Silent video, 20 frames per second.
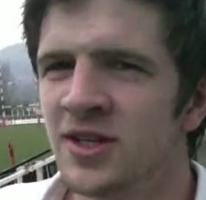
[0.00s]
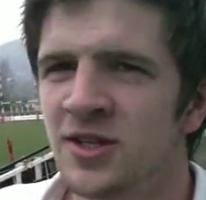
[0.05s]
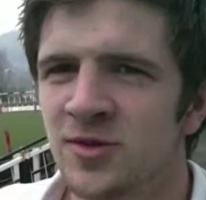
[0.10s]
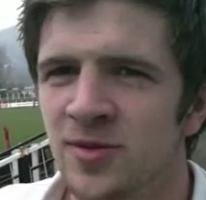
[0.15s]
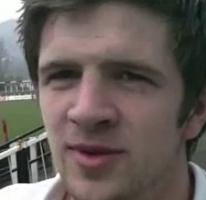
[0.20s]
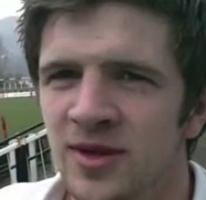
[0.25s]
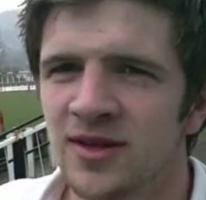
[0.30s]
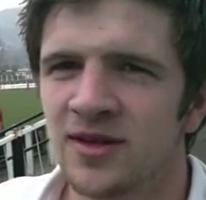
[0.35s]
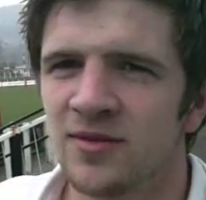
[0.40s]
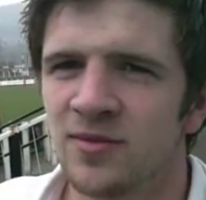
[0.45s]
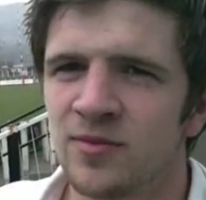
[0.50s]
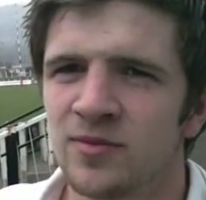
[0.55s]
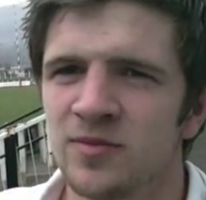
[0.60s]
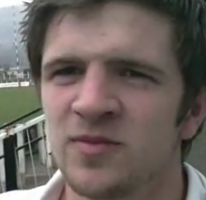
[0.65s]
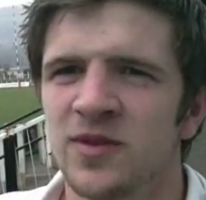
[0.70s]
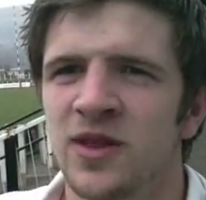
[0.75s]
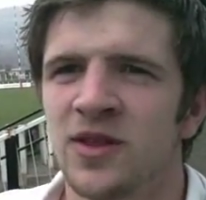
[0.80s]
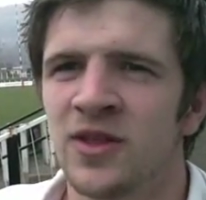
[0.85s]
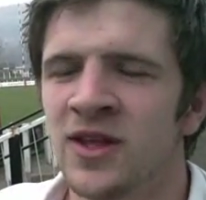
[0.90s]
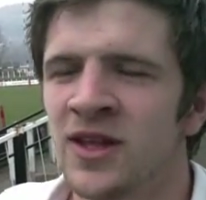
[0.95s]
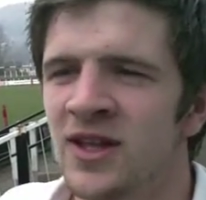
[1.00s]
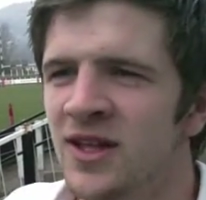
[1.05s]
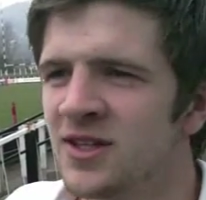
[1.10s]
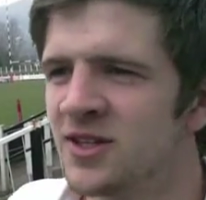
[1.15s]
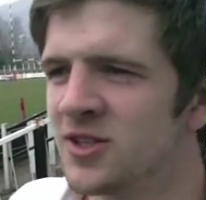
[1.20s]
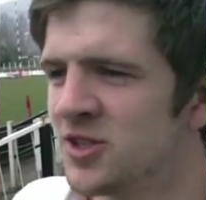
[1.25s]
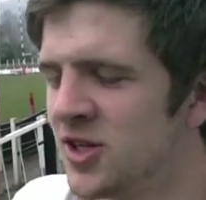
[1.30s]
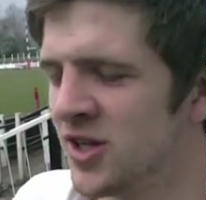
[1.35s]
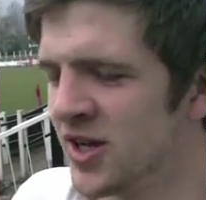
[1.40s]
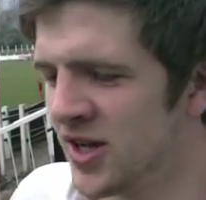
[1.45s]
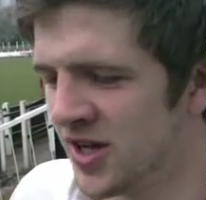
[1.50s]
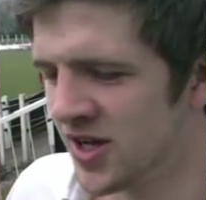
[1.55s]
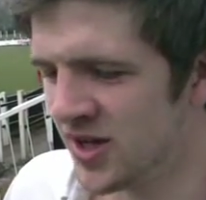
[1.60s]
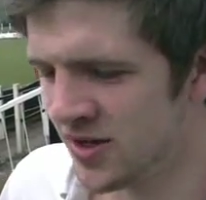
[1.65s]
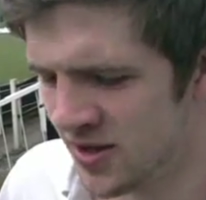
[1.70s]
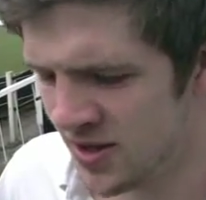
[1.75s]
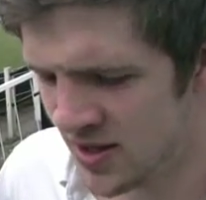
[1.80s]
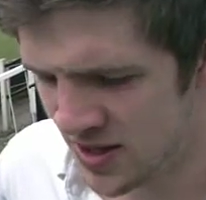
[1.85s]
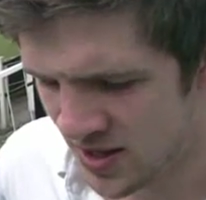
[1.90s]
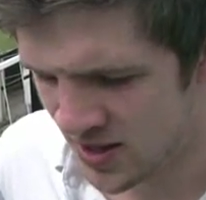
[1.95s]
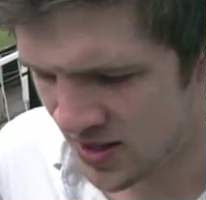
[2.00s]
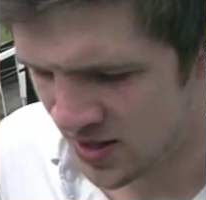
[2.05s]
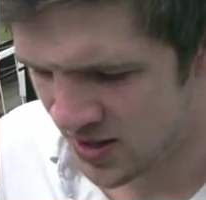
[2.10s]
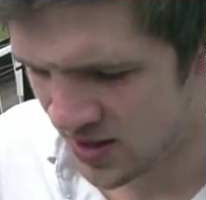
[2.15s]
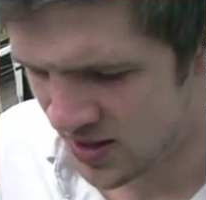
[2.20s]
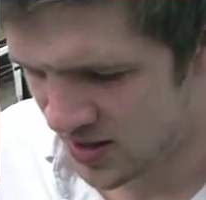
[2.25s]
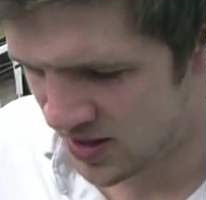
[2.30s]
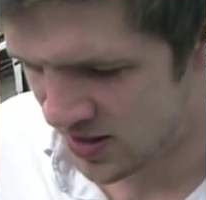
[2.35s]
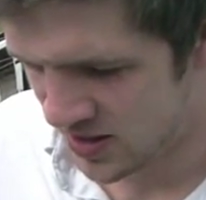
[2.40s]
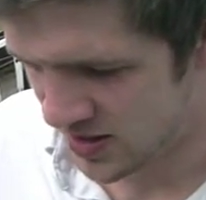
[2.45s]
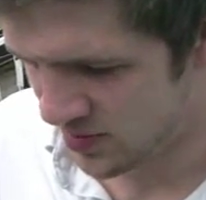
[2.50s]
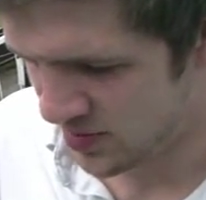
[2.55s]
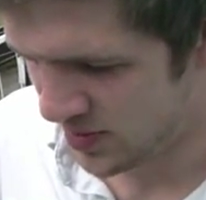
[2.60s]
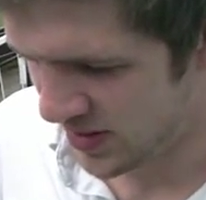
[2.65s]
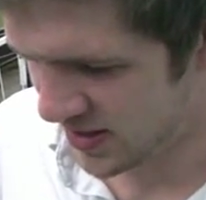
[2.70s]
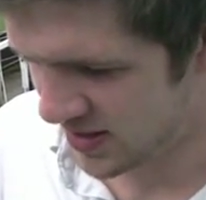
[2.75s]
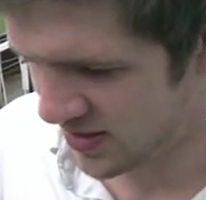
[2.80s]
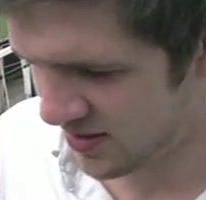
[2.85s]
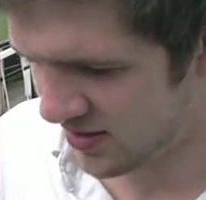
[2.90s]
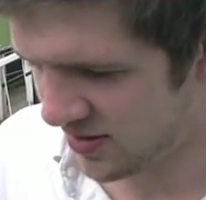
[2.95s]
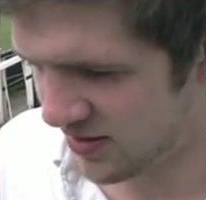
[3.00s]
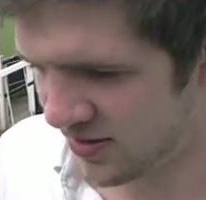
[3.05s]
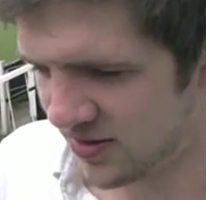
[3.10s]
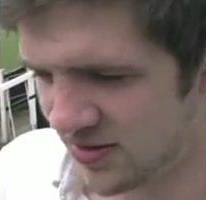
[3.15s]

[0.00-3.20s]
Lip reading: It is a bit. I think it's a bit